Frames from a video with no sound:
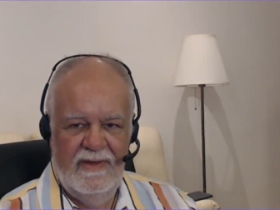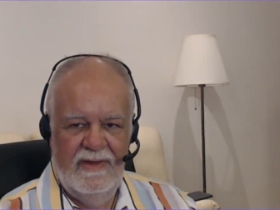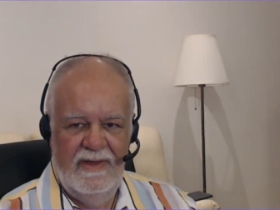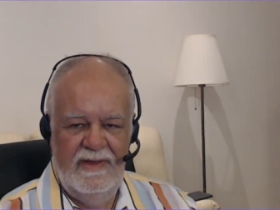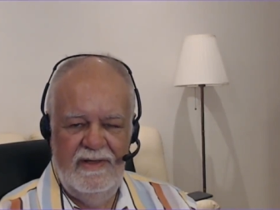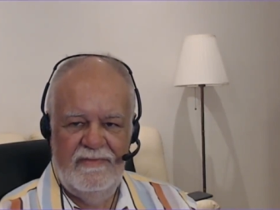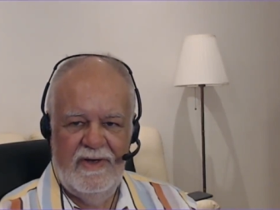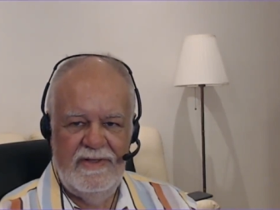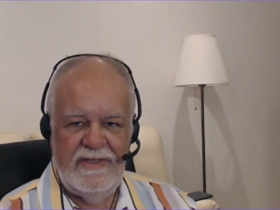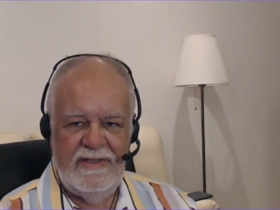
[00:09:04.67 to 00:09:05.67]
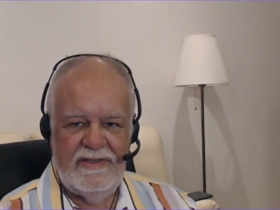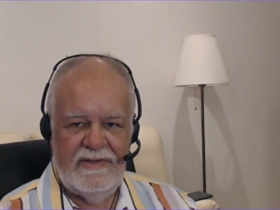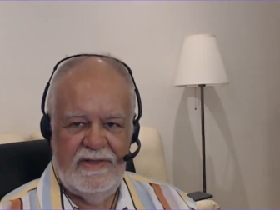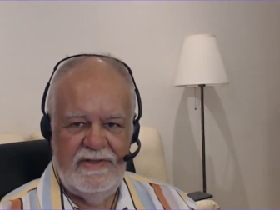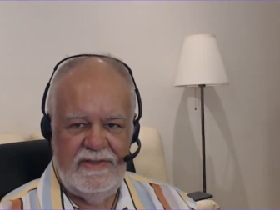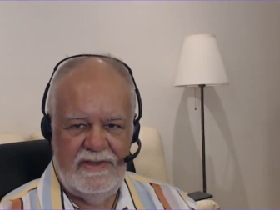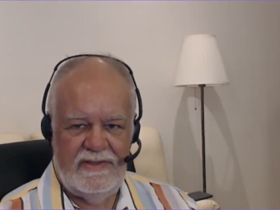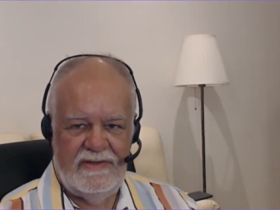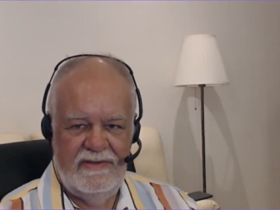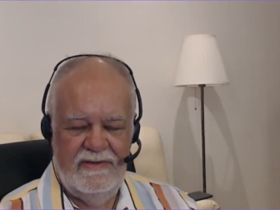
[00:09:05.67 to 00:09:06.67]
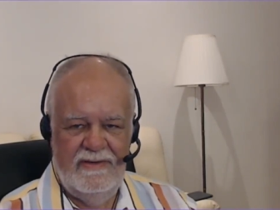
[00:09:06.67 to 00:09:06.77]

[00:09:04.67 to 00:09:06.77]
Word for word: in devising strategies,